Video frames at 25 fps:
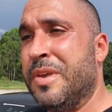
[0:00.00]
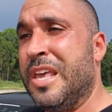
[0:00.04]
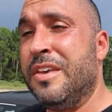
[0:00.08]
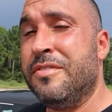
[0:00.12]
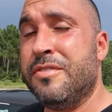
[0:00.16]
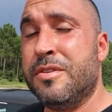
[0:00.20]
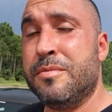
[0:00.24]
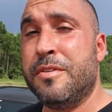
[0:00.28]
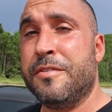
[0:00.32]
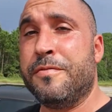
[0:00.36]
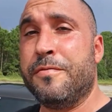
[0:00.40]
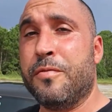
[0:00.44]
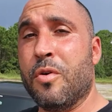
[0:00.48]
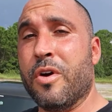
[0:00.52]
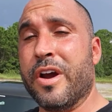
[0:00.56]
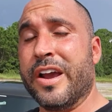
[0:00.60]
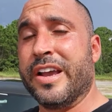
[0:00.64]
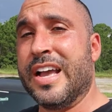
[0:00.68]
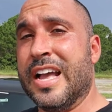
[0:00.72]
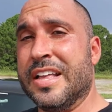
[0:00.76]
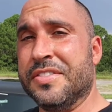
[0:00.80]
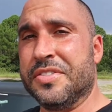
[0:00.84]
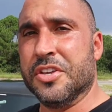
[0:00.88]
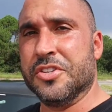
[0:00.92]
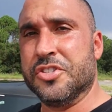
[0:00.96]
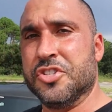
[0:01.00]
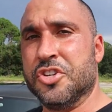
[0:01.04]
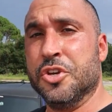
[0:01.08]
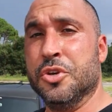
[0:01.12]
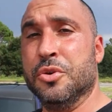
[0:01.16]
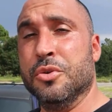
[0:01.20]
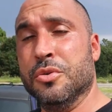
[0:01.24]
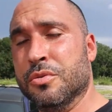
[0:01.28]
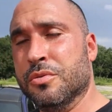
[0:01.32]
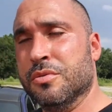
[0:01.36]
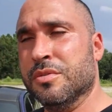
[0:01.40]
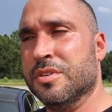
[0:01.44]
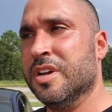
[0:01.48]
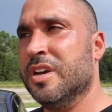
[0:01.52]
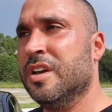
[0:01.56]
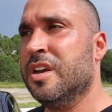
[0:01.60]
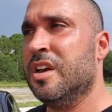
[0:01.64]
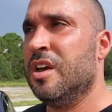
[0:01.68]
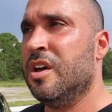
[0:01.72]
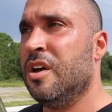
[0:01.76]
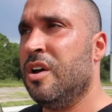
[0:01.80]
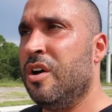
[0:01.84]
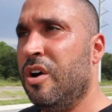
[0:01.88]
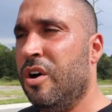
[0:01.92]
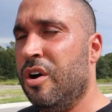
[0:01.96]
Even before I got the tune
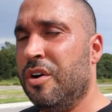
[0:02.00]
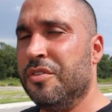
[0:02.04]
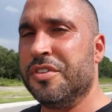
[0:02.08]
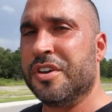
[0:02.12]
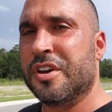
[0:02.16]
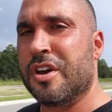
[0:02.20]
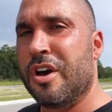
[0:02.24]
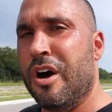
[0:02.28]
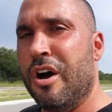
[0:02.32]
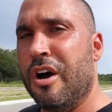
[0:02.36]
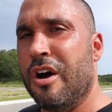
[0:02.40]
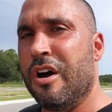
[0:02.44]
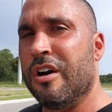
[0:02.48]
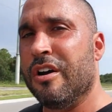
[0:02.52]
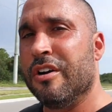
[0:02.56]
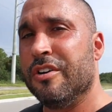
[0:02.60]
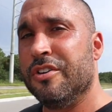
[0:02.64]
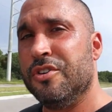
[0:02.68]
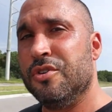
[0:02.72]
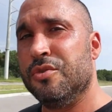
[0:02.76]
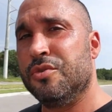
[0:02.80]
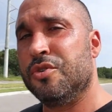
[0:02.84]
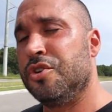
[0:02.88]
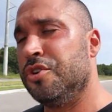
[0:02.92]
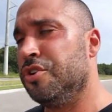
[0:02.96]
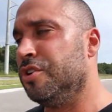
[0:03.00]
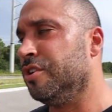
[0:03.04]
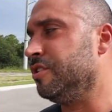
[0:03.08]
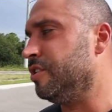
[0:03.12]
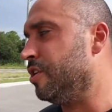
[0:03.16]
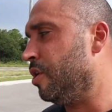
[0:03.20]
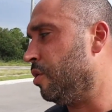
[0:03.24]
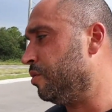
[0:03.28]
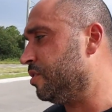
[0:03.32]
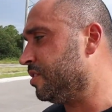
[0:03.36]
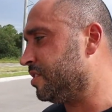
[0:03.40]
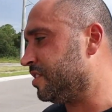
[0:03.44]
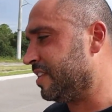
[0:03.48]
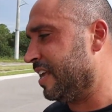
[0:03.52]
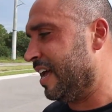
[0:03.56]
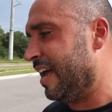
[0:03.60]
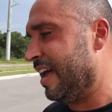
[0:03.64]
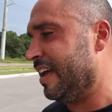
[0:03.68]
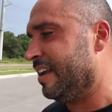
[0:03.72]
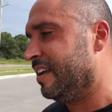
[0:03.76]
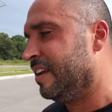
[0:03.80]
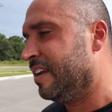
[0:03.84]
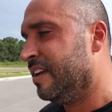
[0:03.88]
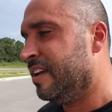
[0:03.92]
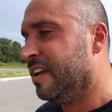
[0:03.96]
on the car, you could notice
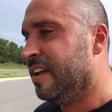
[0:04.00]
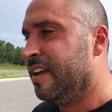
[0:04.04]
that.